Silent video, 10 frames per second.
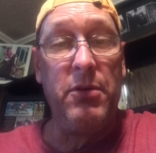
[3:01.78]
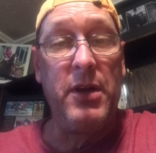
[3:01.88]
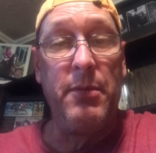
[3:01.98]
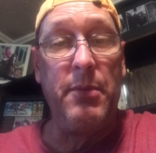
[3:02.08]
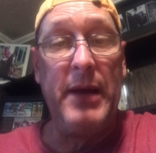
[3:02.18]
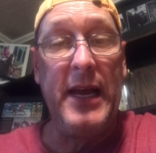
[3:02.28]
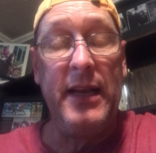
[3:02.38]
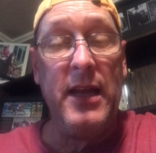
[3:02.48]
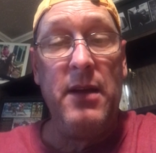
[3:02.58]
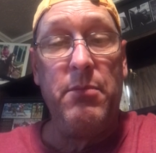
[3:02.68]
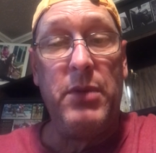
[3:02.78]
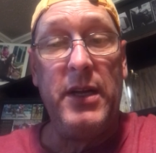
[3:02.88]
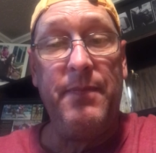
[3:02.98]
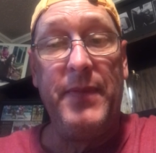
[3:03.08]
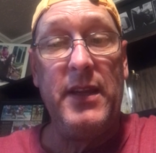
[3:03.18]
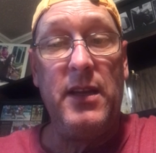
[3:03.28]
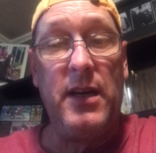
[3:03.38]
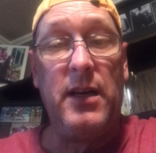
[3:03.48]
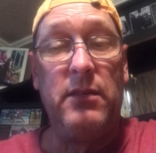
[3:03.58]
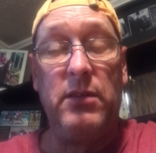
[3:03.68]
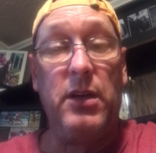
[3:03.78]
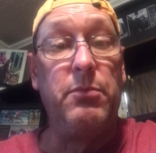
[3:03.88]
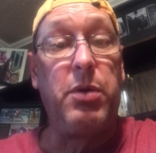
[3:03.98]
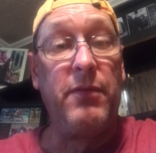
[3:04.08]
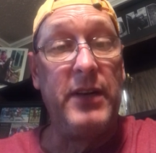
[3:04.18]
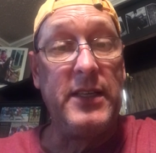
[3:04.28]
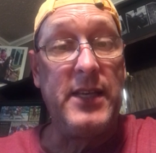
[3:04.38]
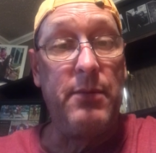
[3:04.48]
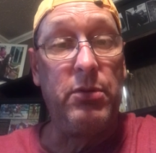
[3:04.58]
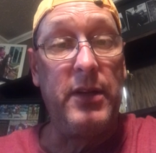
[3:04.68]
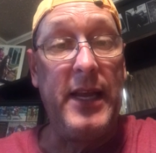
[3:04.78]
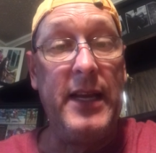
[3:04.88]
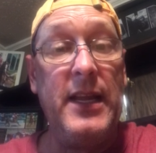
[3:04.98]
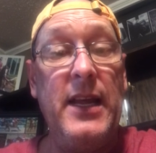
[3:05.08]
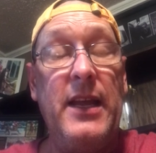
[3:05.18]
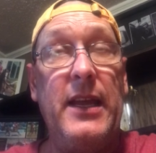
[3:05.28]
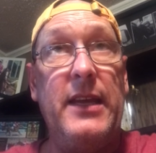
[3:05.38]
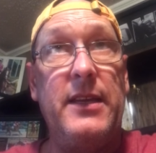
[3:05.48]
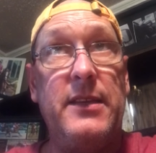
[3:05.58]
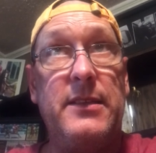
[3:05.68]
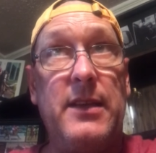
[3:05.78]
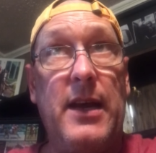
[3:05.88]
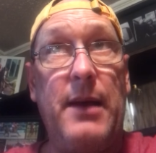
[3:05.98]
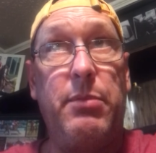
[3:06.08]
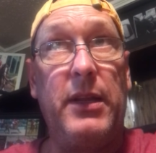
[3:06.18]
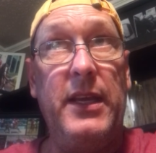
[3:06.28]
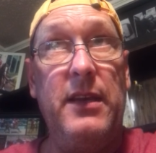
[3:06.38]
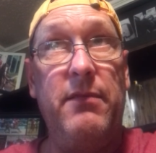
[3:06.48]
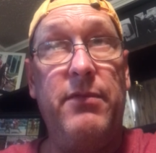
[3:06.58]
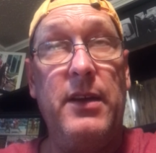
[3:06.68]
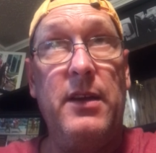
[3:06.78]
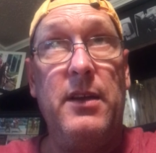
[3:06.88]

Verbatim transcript: coming back. But uh, a perfect example of that is, I believe,